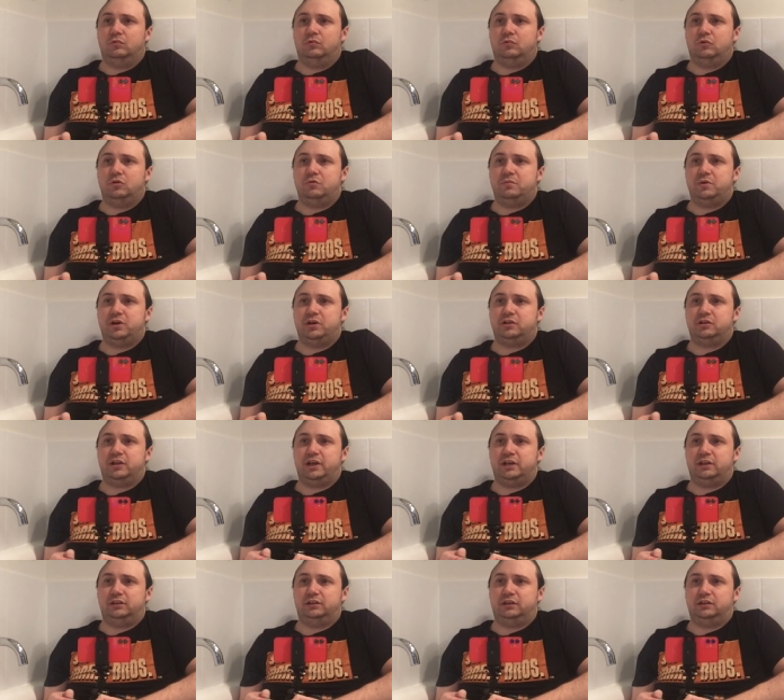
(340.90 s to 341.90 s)
What about
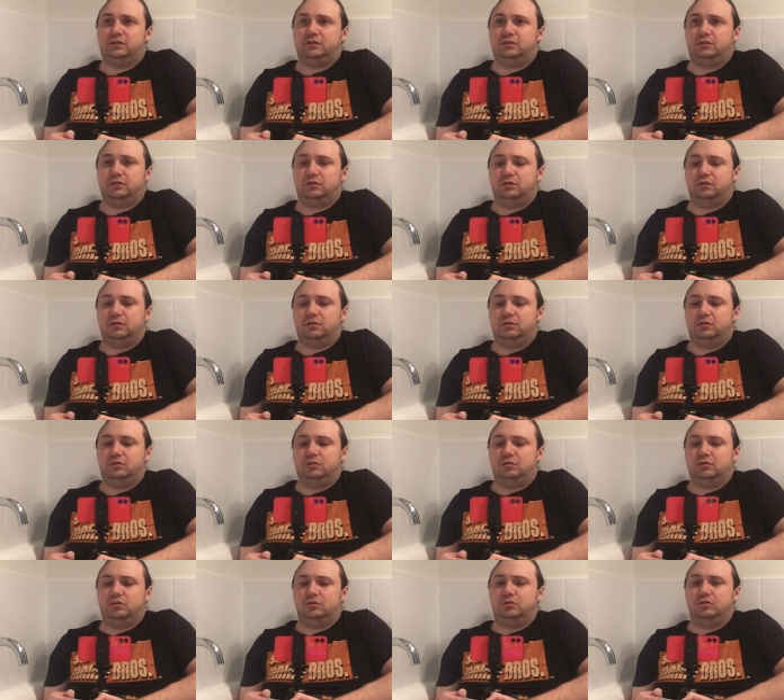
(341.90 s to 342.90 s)
like It's what you call a,
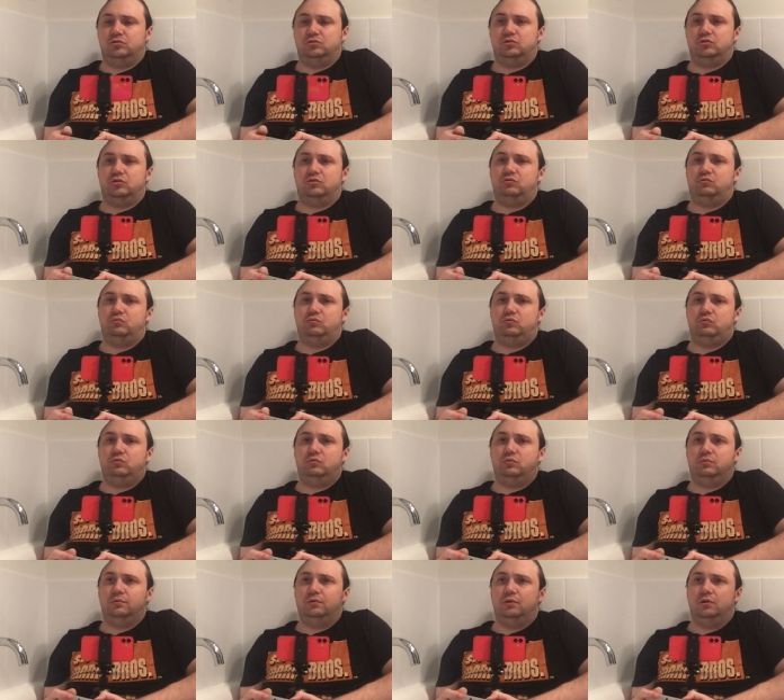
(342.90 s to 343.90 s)
a form of you know
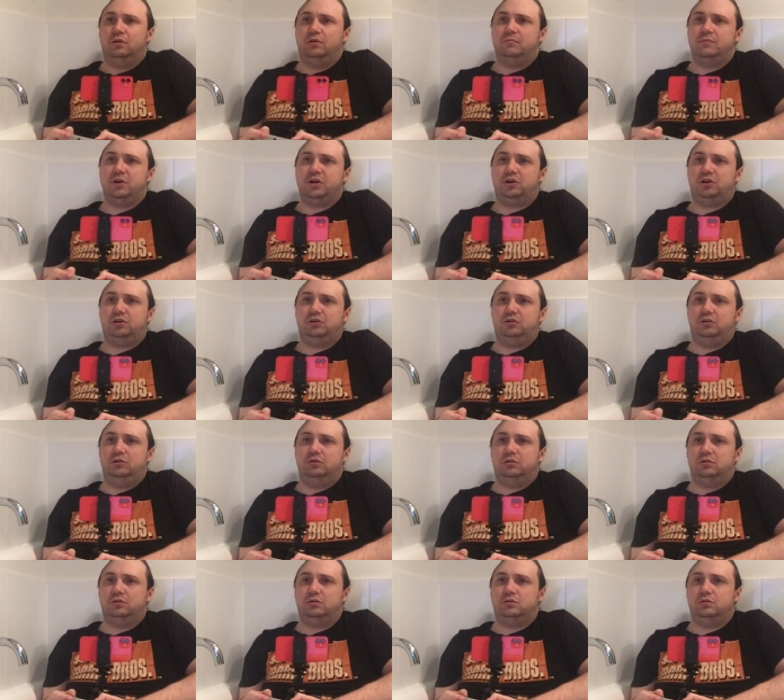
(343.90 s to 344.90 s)
structural prejudice? No one's
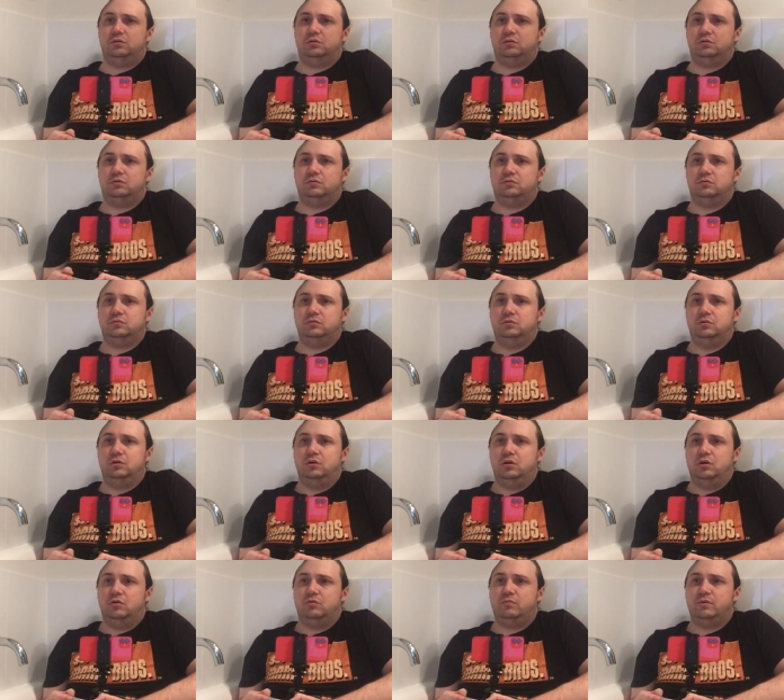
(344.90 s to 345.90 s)
there going no
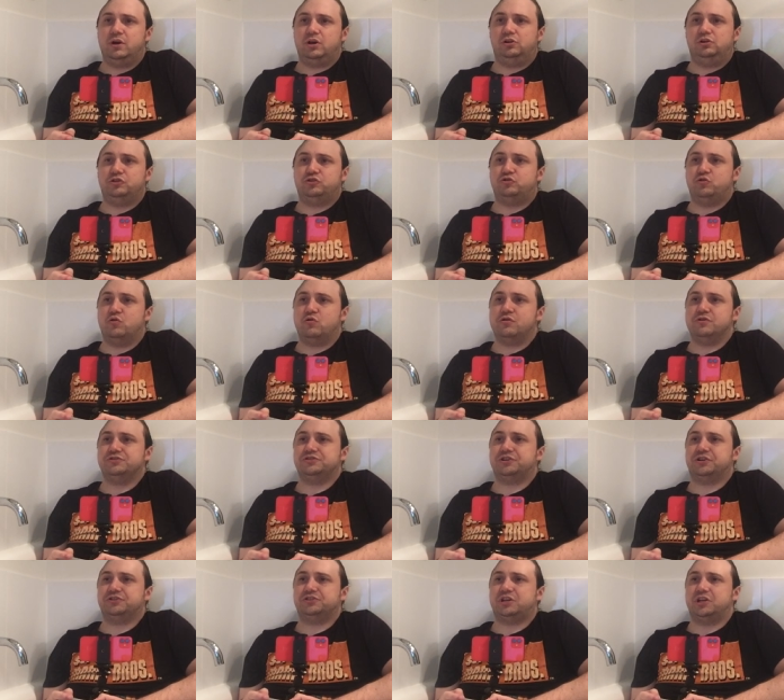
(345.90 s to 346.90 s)
labias. what about you know?
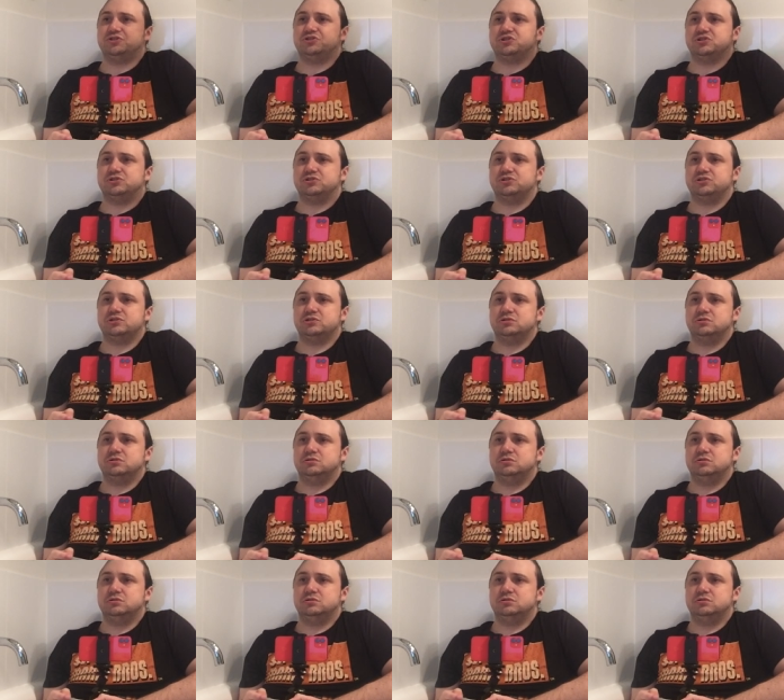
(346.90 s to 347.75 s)
clitoris extensions?